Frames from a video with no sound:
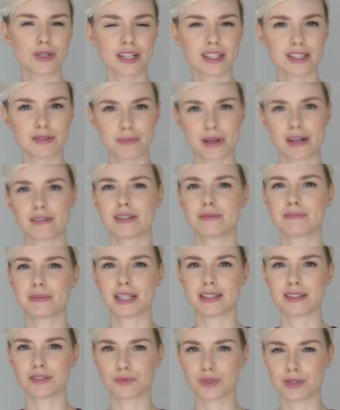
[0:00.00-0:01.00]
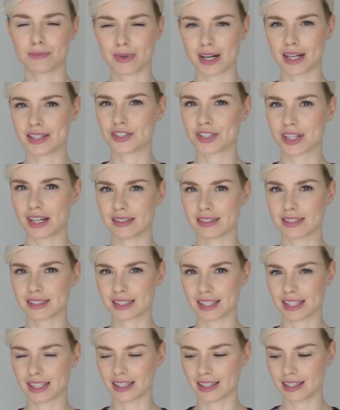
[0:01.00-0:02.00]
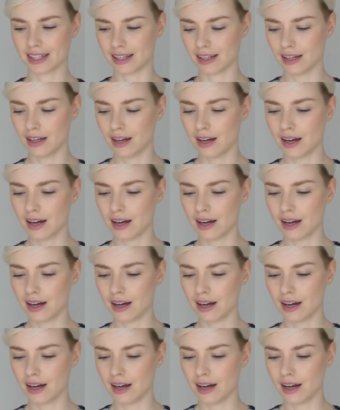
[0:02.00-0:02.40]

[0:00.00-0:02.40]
experiment with my child's skincare.